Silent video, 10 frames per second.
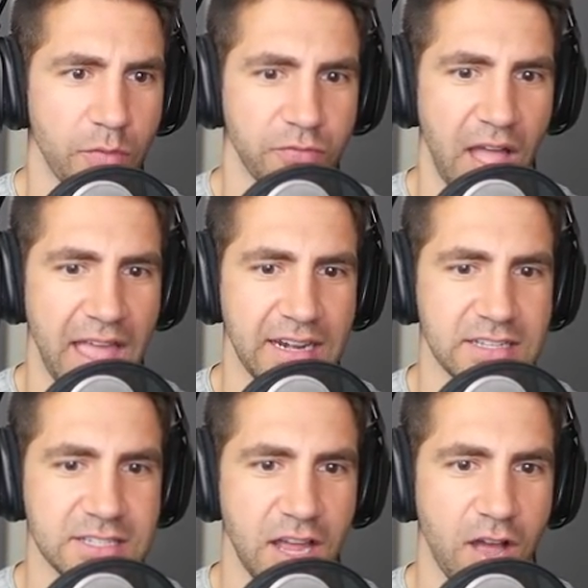flying and
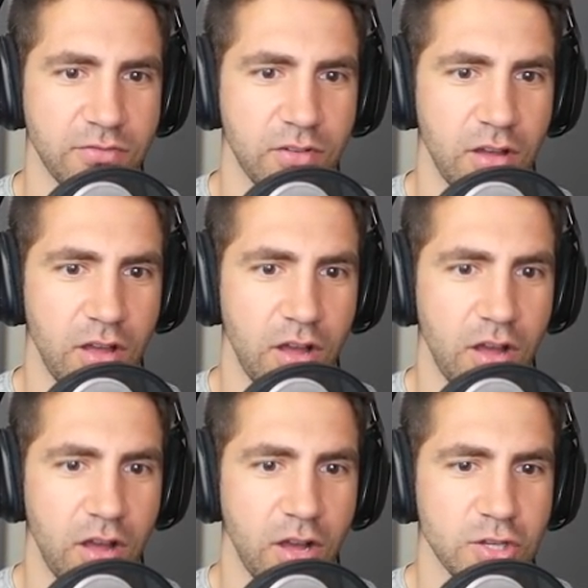stuff.
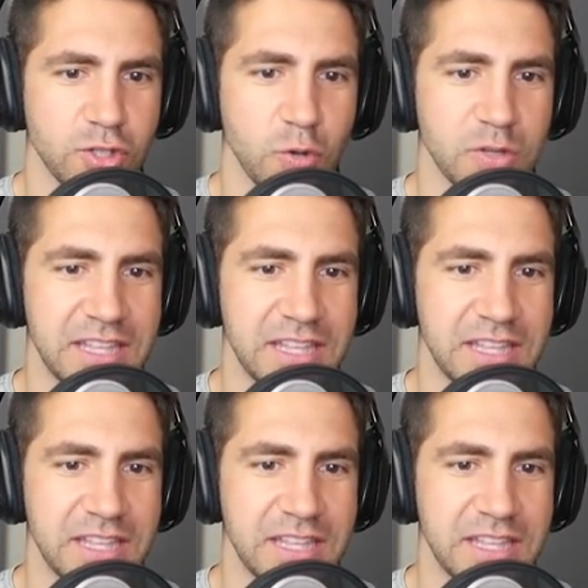Dude,